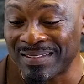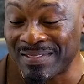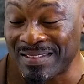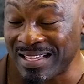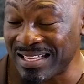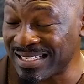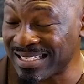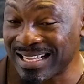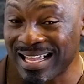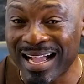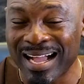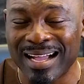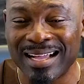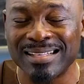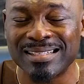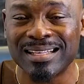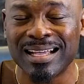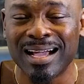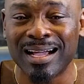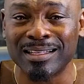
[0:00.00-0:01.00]
These
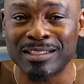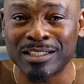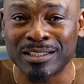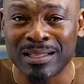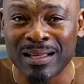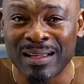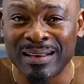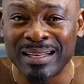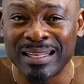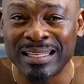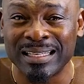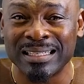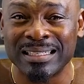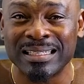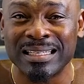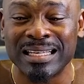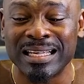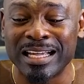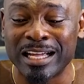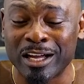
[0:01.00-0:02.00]
guys are starting
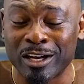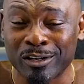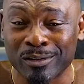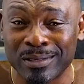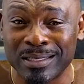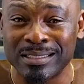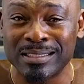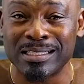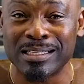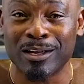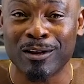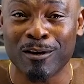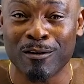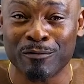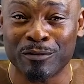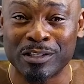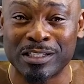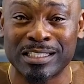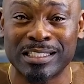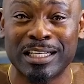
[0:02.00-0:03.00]
a crazy
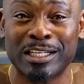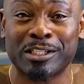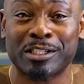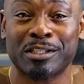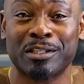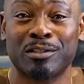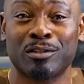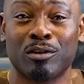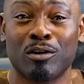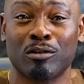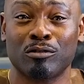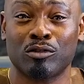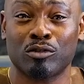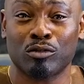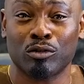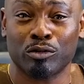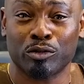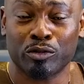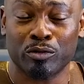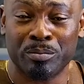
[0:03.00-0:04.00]
conversation on
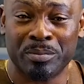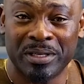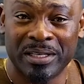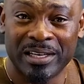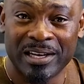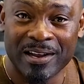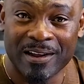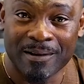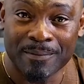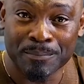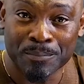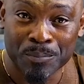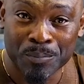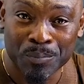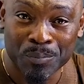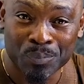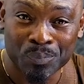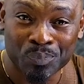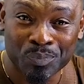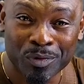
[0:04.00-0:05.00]
social media
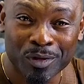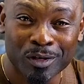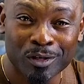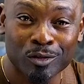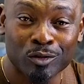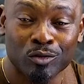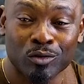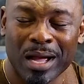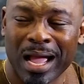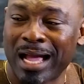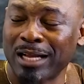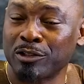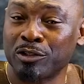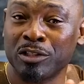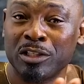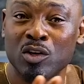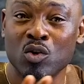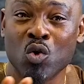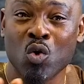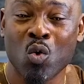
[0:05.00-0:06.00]
to
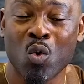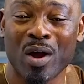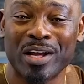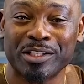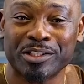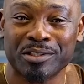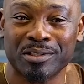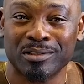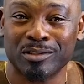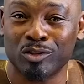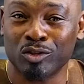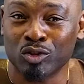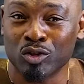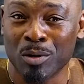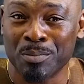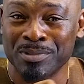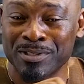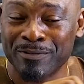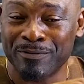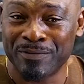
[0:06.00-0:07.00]
actually question
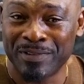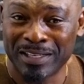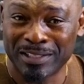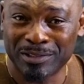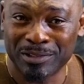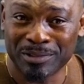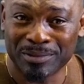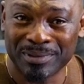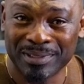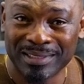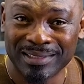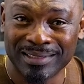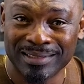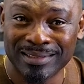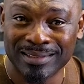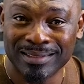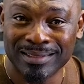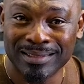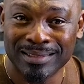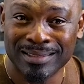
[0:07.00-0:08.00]
Trump's victory,
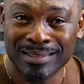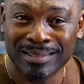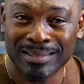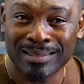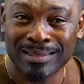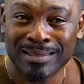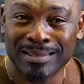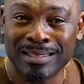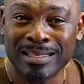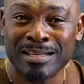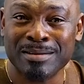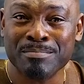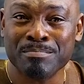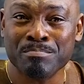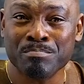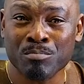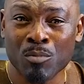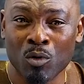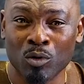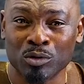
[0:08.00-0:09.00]
the
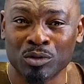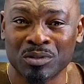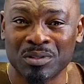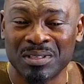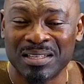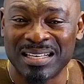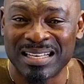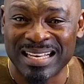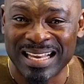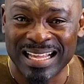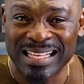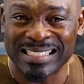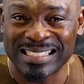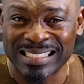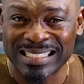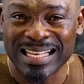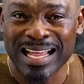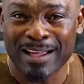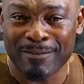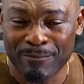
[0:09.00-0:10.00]
most
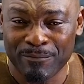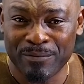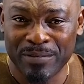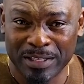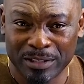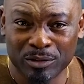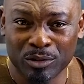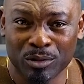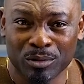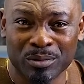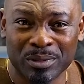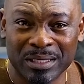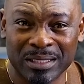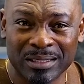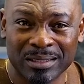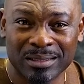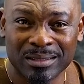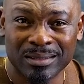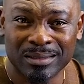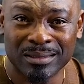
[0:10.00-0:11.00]
landslide
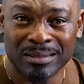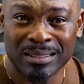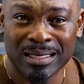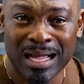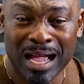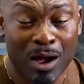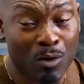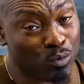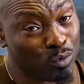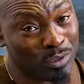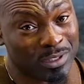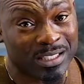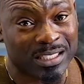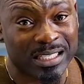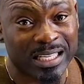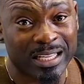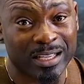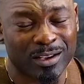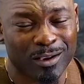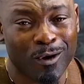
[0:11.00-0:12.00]
victory, I would
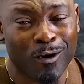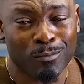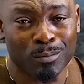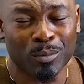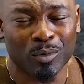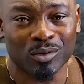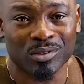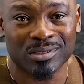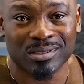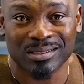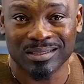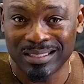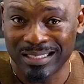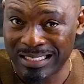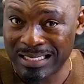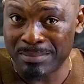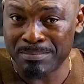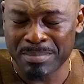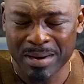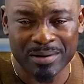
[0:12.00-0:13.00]
say, almost
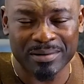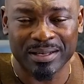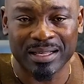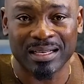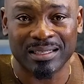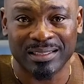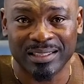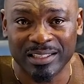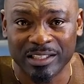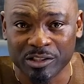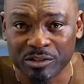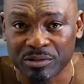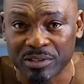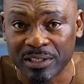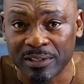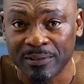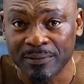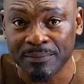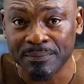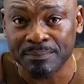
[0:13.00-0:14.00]
in American
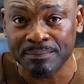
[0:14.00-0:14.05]
history.